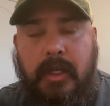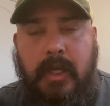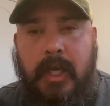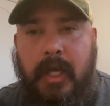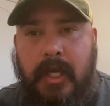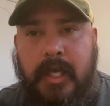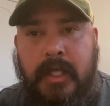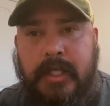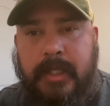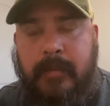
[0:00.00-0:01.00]
Uh, he
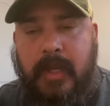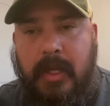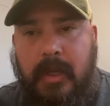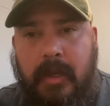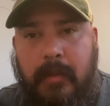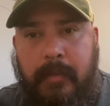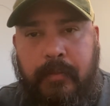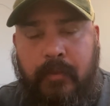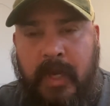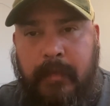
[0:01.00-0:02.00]
doesn't
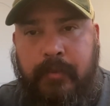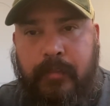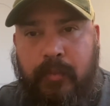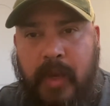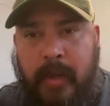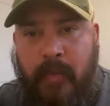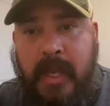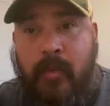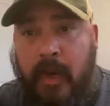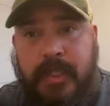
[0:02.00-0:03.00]
really when when
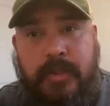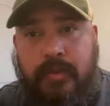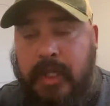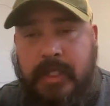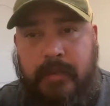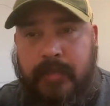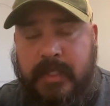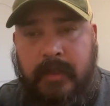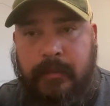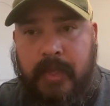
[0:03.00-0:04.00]
he wants to, he doesn't put,
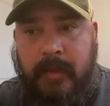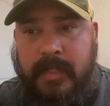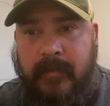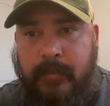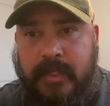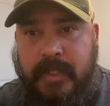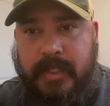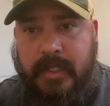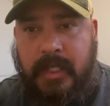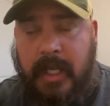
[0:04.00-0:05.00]
put himself in
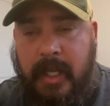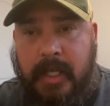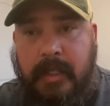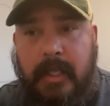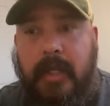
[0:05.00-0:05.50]
positions to get hit.